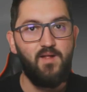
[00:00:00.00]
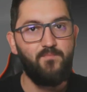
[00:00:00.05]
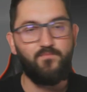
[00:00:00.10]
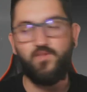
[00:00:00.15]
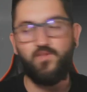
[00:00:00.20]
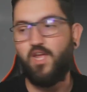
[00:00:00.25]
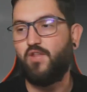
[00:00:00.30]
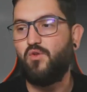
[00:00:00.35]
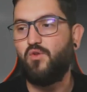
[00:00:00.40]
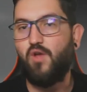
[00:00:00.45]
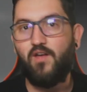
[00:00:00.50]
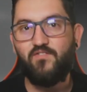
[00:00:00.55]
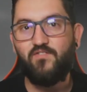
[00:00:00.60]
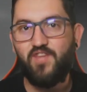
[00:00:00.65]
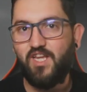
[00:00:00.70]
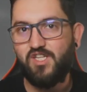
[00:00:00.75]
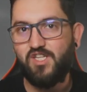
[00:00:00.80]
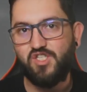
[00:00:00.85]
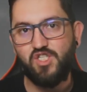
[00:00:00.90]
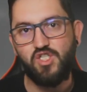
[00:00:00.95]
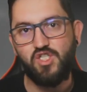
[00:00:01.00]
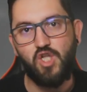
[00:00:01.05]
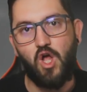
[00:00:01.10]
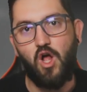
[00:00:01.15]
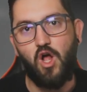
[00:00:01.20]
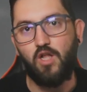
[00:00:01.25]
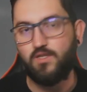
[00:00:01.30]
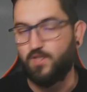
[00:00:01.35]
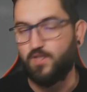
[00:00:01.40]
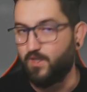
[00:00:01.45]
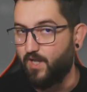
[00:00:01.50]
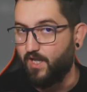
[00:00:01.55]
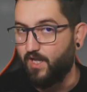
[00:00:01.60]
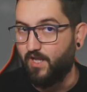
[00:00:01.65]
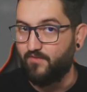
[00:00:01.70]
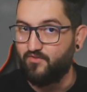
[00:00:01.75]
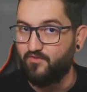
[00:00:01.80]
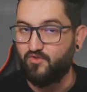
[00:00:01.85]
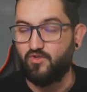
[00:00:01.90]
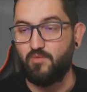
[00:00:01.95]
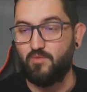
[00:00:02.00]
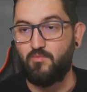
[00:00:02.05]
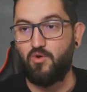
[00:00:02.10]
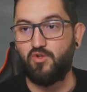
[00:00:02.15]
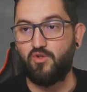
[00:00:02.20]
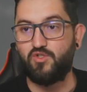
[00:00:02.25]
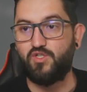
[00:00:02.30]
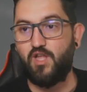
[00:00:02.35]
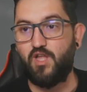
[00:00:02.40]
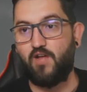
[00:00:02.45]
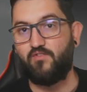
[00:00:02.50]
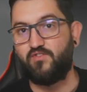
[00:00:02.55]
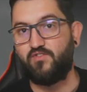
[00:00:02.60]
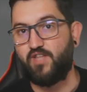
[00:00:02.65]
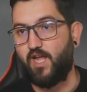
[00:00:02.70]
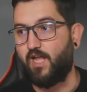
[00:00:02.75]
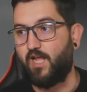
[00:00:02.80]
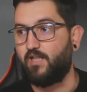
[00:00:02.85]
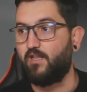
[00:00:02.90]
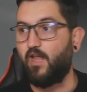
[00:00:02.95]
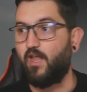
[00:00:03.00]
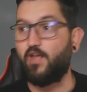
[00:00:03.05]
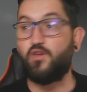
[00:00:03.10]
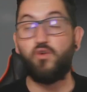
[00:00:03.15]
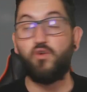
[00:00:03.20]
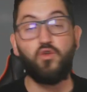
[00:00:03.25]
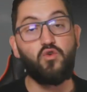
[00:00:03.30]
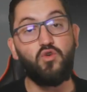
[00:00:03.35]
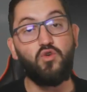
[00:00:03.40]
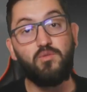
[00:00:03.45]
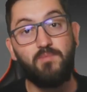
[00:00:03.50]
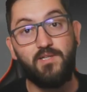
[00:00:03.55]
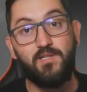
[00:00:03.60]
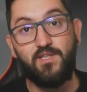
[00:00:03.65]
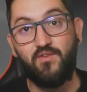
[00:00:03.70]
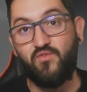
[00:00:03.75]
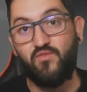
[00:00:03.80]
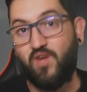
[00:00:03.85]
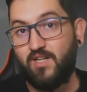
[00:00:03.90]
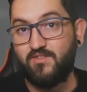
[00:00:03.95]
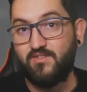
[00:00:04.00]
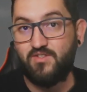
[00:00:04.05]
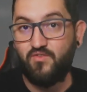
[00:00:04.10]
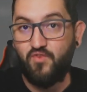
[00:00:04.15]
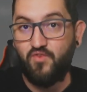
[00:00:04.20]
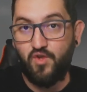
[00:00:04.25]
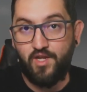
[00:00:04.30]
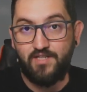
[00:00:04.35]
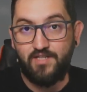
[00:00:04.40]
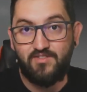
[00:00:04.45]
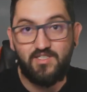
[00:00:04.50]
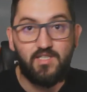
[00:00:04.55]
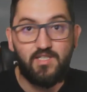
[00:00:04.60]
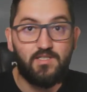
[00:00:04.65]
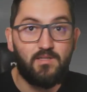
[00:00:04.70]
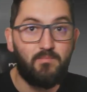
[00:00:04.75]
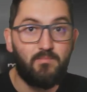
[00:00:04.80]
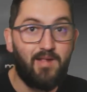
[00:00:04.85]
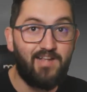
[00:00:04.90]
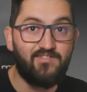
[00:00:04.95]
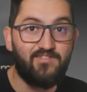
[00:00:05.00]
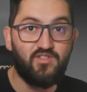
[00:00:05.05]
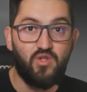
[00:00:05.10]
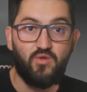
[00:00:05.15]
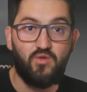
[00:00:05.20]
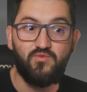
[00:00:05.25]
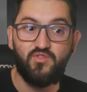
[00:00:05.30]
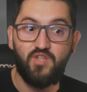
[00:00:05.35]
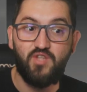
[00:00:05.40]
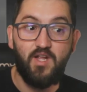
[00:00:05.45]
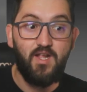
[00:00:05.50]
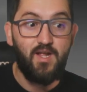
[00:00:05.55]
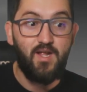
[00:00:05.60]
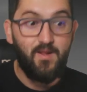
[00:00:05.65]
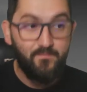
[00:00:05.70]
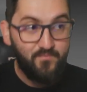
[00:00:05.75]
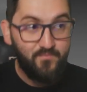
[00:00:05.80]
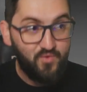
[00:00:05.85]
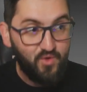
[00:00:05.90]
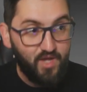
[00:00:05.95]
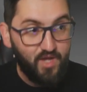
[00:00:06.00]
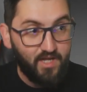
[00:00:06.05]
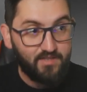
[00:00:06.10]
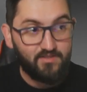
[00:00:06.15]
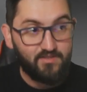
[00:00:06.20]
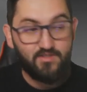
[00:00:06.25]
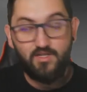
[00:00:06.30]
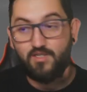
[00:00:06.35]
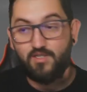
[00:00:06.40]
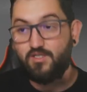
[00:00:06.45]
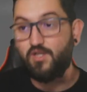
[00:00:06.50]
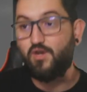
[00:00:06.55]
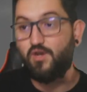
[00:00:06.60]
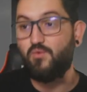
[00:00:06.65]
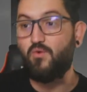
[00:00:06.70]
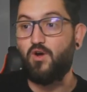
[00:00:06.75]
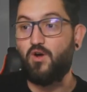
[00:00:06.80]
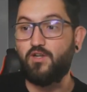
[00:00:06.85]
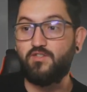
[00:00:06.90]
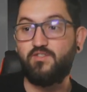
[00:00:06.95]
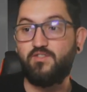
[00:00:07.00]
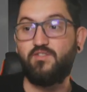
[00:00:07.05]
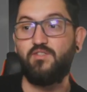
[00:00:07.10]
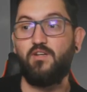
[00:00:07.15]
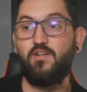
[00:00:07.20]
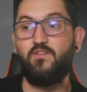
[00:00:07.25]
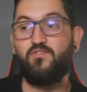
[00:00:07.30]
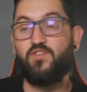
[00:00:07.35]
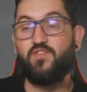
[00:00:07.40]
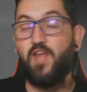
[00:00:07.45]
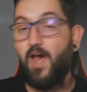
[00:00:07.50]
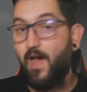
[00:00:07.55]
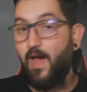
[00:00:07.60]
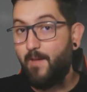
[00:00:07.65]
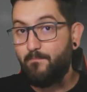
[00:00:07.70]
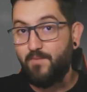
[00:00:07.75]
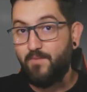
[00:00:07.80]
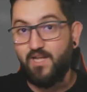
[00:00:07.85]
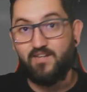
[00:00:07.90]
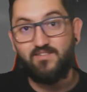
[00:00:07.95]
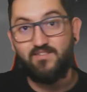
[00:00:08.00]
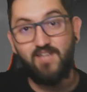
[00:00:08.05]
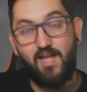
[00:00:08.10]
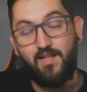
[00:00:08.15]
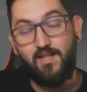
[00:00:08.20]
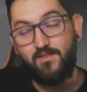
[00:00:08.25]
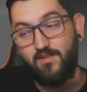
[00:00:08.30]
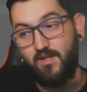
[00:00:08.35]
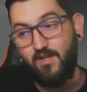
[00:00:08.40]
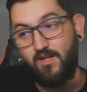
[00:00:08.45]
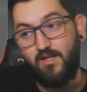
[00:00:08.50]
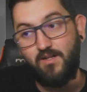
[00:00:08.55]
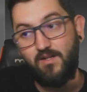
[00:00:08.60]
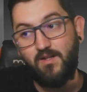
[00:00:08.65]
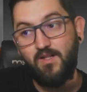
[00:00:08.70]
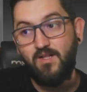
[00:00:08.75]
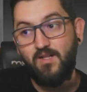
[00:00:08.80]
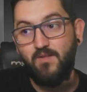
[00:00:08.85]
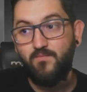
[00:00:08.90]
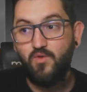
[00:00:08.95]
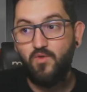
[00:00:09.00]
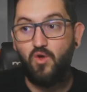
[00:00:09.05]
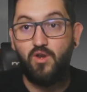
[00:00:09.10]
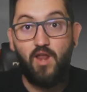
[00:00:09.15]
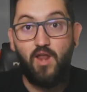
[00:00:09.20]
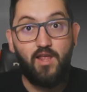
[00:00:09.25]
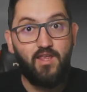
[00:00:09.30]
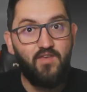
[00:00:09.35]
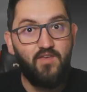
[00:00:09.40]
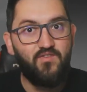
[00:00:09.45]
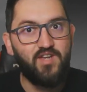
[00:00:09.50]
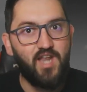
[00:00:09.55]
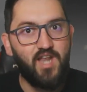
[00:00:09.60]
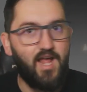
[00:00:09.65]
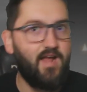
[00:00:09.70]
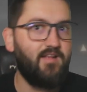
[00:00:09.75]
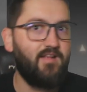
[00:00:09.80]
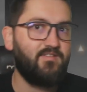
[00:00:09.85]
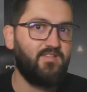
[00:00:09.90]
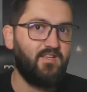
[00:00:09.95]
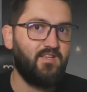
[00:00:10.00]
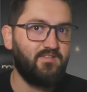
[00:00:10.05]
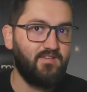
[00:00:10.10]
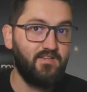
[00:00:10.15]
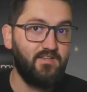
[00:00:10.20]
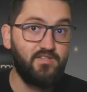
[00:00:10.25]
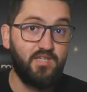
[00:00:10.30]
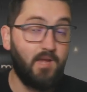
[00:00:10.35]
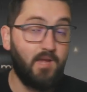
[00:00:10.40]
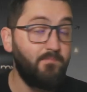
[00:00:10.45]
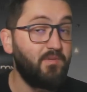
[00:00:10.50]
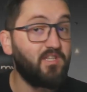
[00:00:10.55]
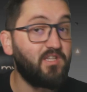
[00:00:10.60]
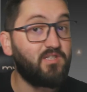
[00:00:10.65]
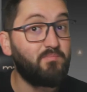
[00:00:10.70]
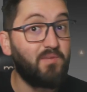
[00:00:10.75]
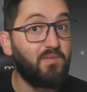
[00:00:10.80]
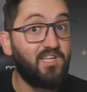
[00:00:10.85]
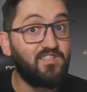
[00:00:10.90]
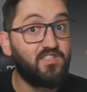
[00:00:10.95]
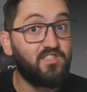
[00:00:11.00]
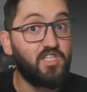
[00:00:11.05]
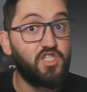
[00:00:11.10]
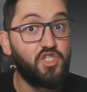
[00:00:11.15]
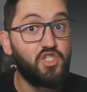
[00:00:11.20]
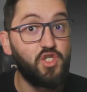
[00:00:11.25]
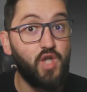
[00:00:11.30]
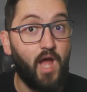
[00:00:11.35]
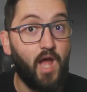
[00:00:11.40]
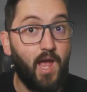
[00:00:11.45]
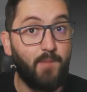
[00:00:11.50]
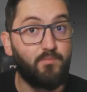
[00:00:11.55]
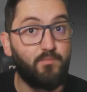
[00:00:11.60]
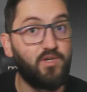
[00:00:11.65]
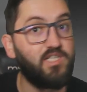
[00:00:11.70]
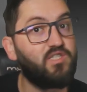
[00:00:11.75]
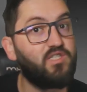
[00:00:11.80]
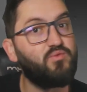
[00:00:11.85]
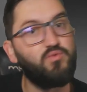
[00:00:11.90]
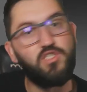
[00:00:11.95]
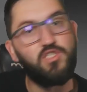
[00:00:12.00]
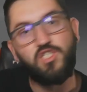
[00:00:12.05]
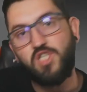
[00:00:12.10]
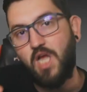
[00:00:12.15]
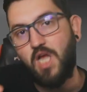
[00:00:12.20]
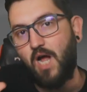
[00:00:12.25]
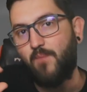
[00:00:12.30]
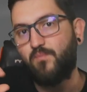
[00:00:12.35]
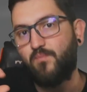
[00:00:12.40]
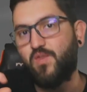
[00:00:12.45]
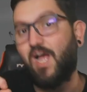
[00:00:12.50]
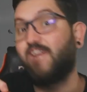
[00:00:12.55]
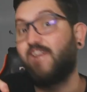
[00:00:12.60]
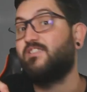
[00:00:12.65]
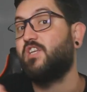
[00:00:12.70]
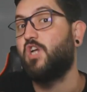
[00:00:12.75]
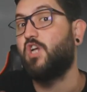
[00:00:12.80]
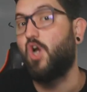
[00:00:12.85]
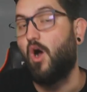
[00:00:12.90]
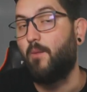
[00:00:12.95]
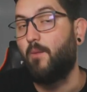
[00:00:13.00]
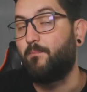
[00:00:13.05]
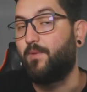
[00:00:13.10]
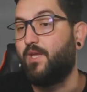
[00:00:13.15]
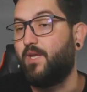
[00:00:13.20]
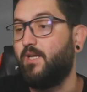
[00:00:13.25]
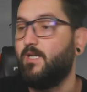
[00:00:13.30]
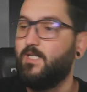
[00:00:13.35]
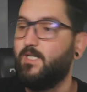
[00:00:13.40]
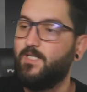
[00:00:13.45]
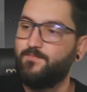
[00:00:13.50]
Then you have the Ancient Altar that gives you some more stuff. Then like recruitment events. If you hit certain milestones, you get certain rewards of the epics and or like even SSS champions plus the gene hybrids, which count as a copy.